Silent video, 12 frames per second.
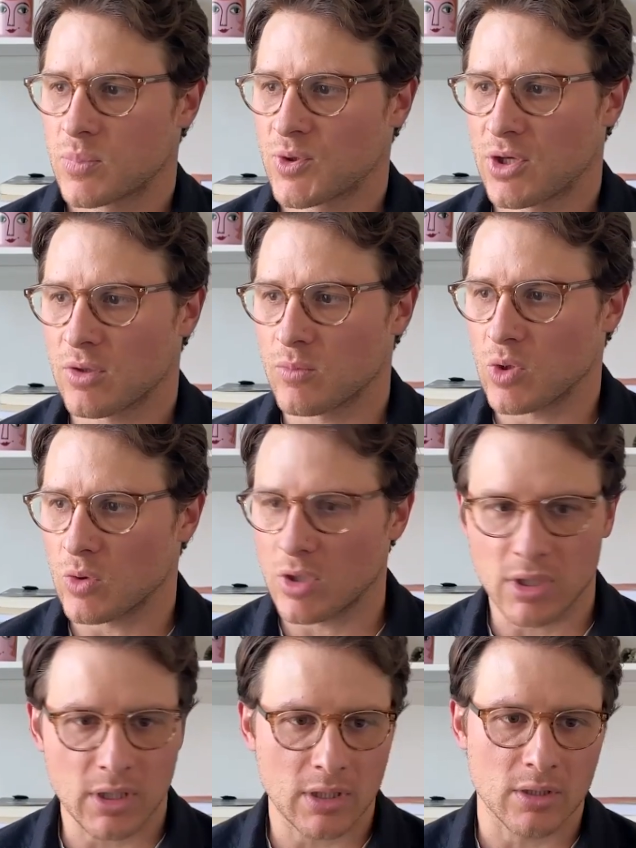
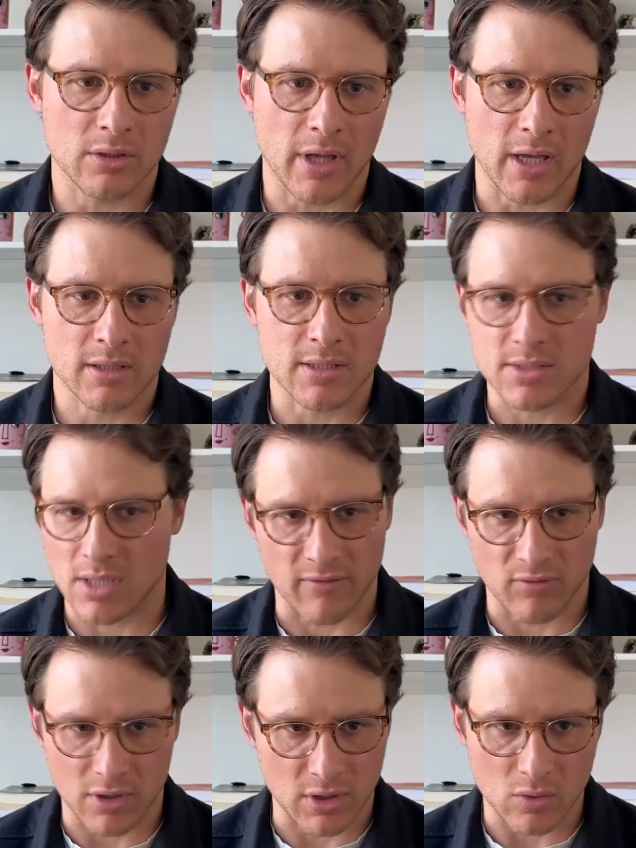community or like
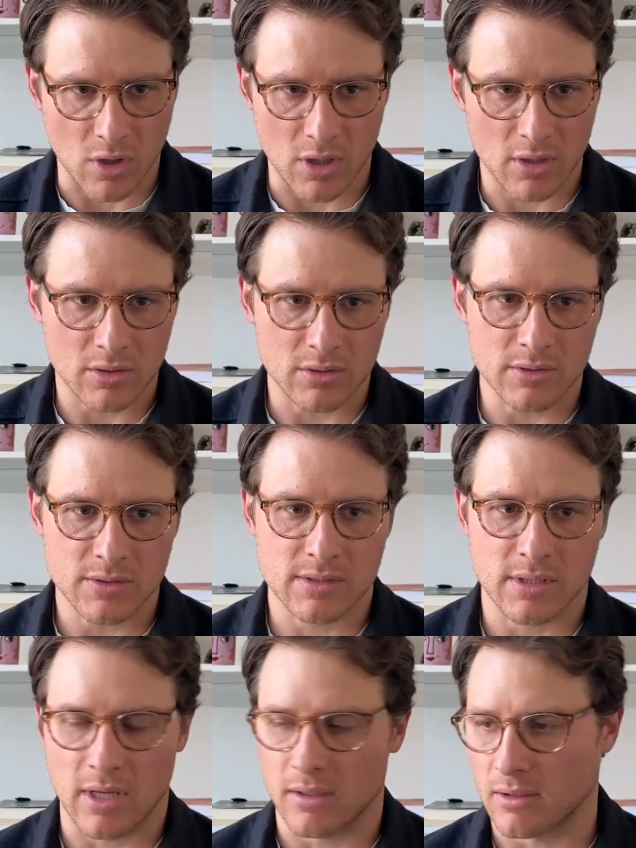discovering new
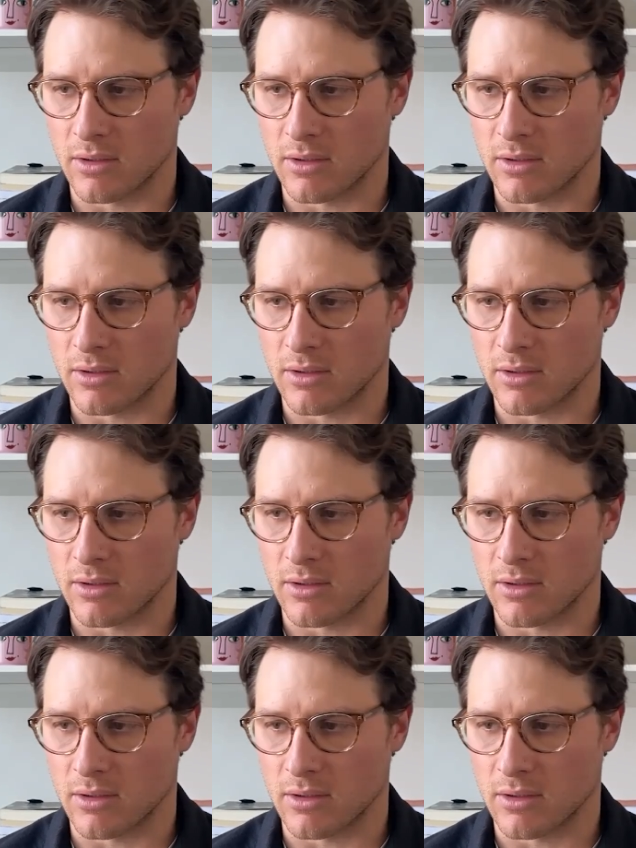articles that,